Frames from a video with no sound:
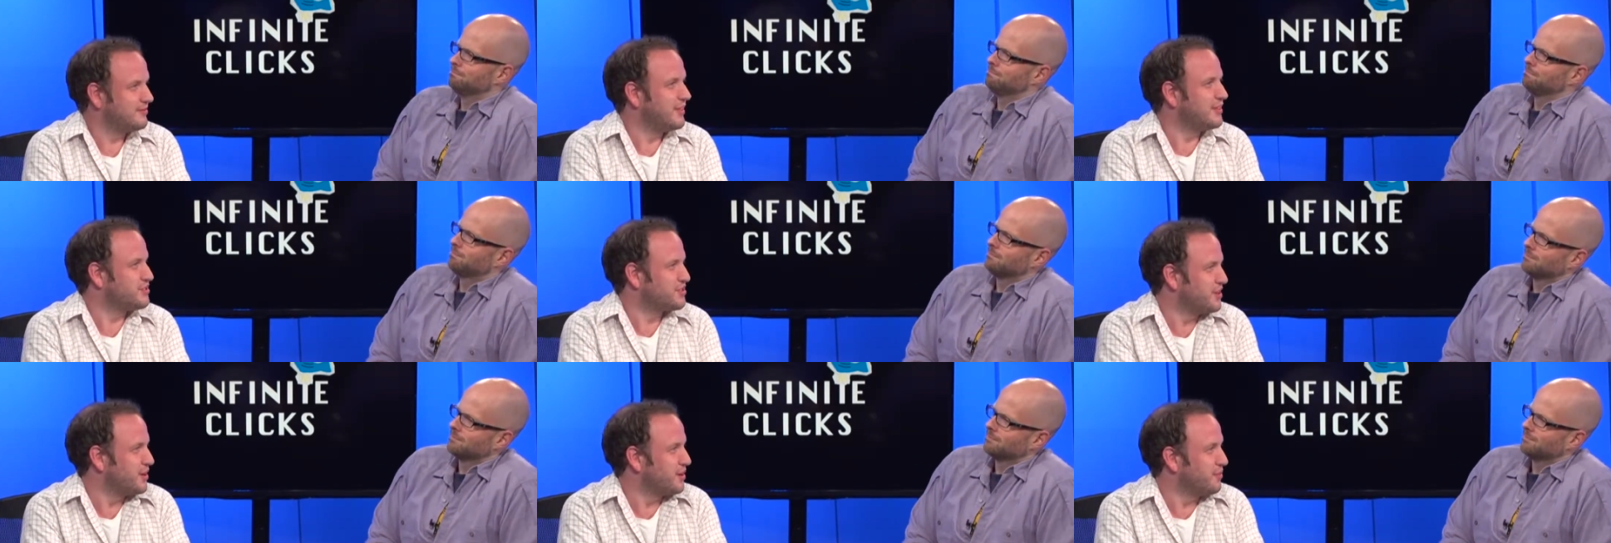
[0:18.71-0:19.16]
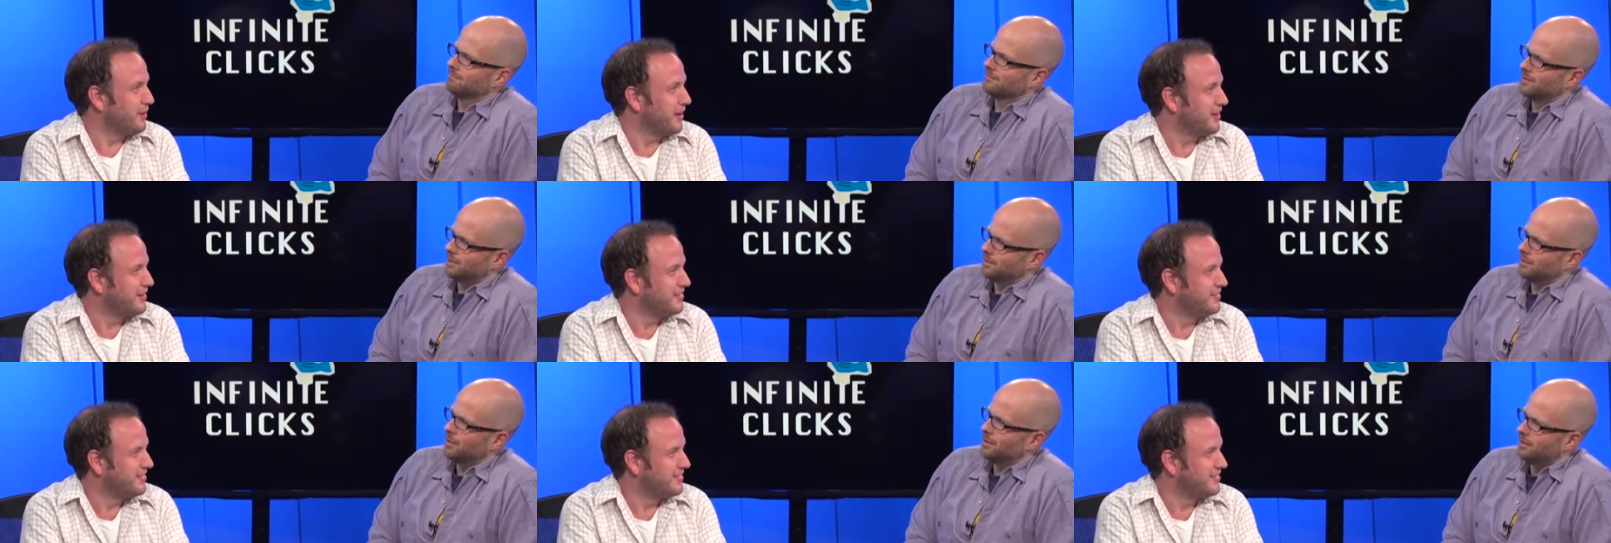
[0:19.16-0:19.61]
Speaker 1: How's it going,
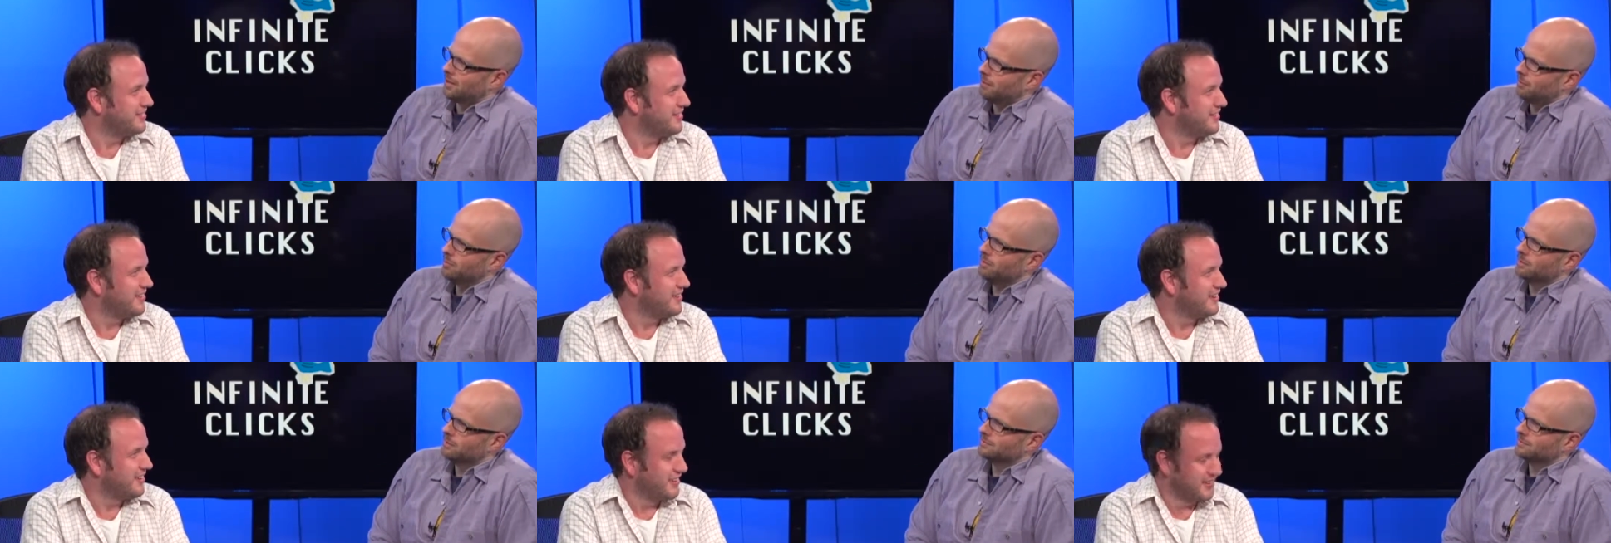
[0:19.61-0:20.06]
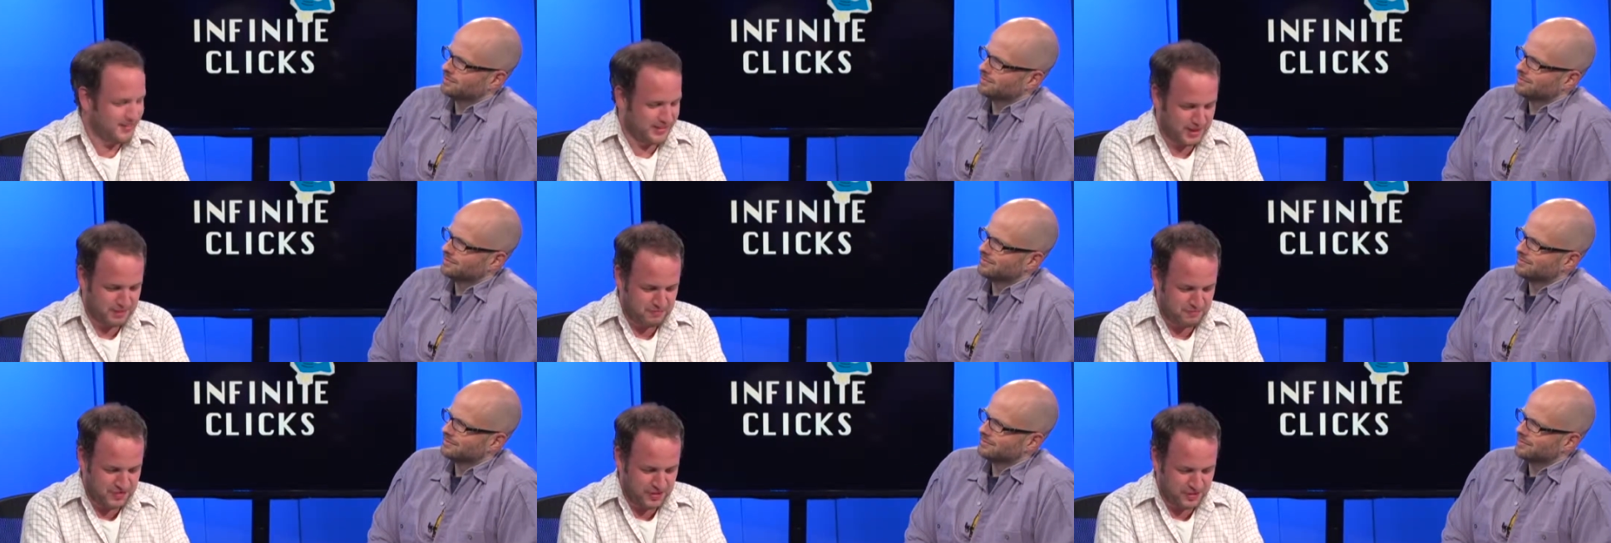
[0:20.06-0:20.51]
man? Good. How are you?
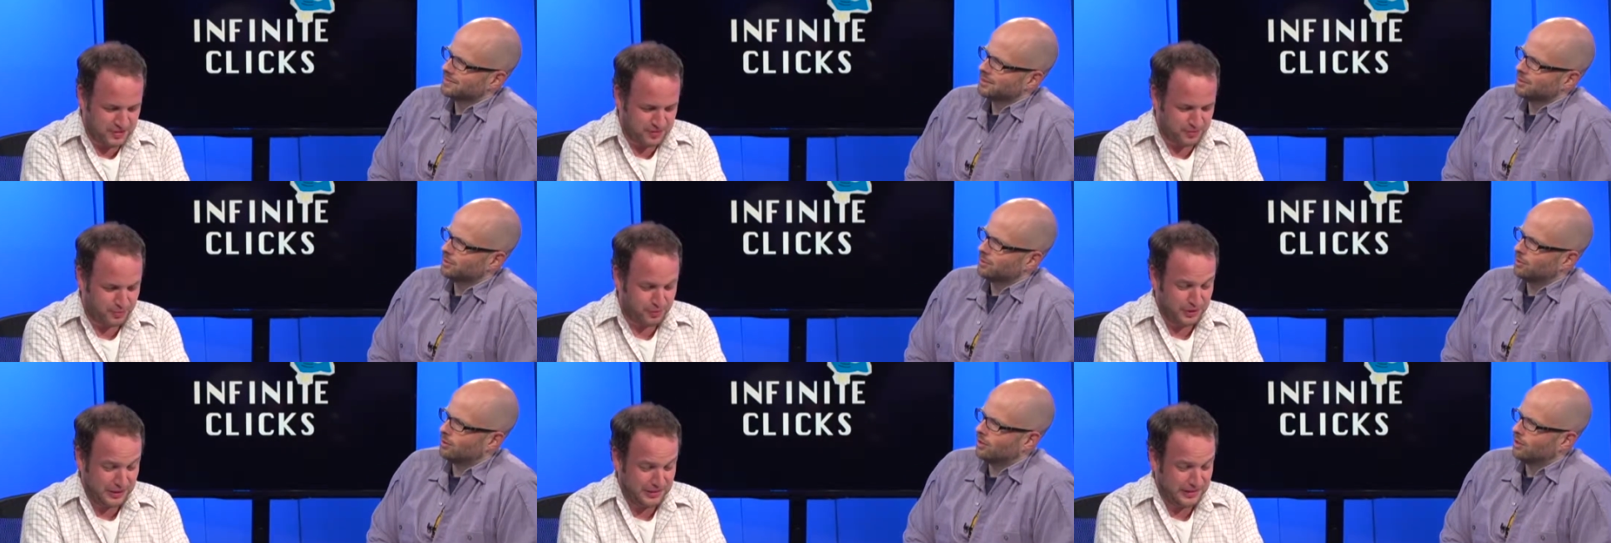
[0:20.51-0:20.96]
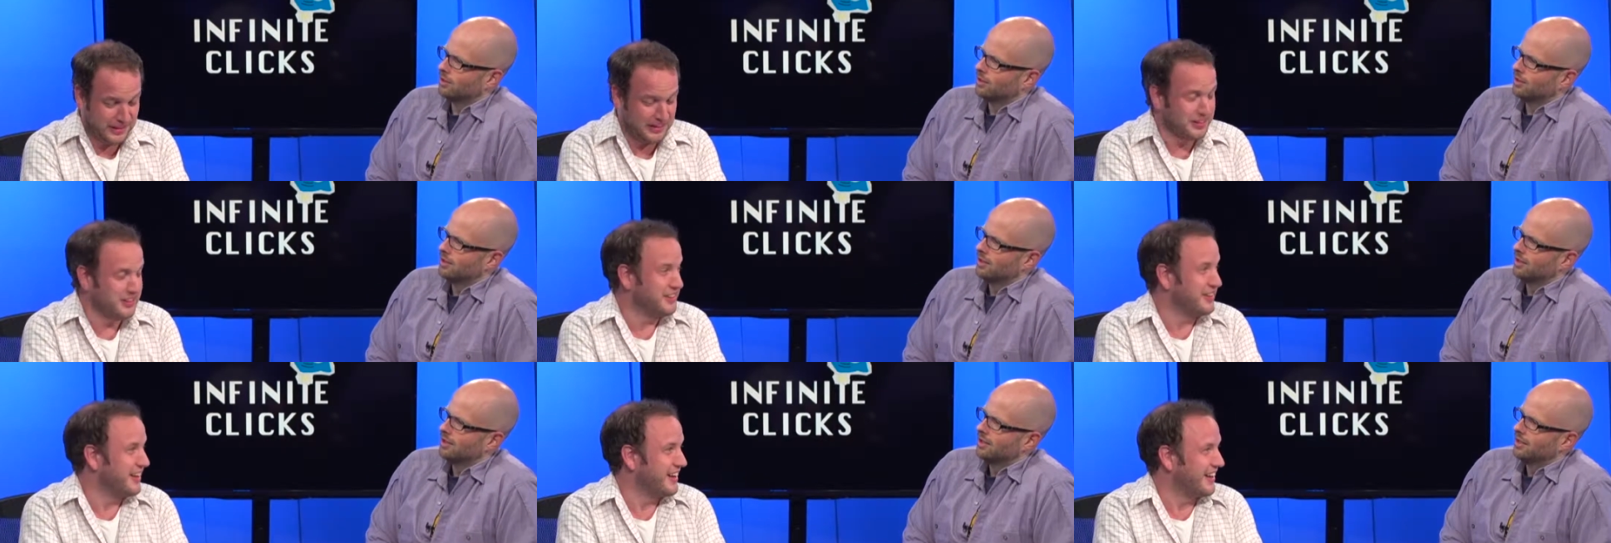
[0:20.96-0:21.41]
I'm feeling really
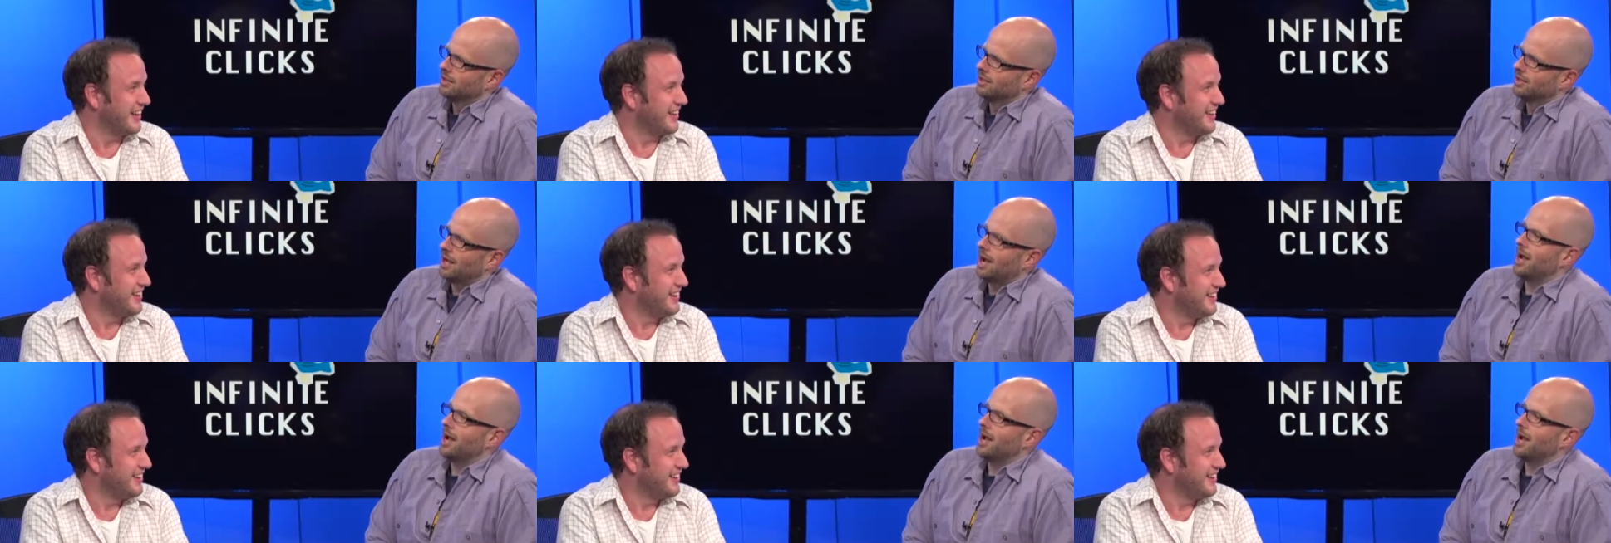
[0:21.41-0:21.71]
good today.